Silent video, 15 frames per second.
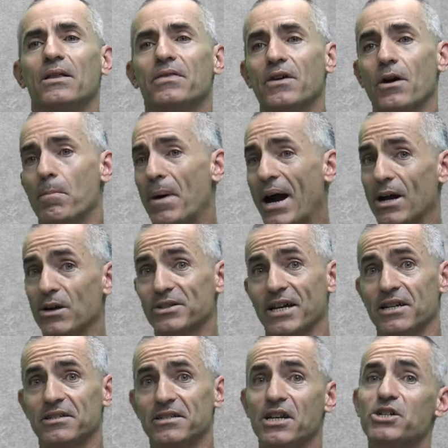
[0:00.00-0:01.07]
they're
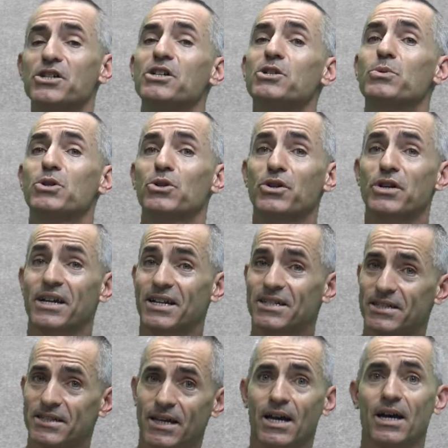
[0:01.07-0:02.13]
biostatisticians, which look at
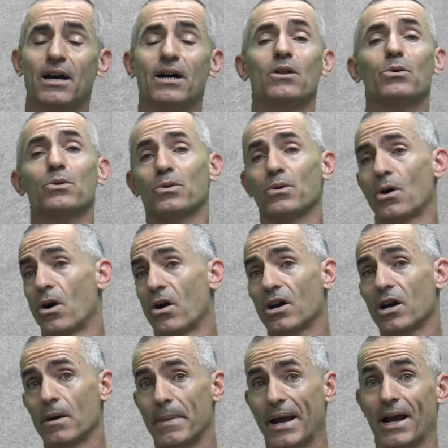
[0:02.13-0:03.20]
Excel or R
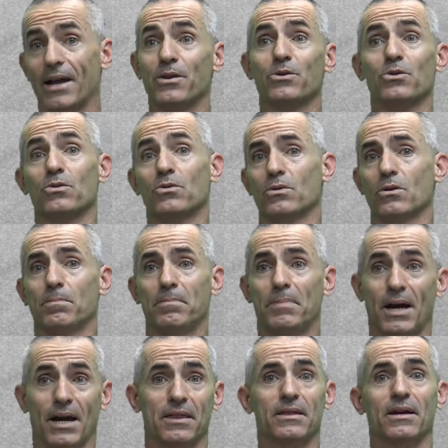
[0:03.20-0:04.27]
Commander or
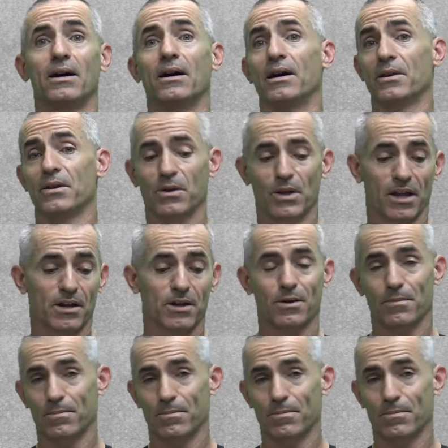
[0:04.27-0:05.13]
Python. You know, like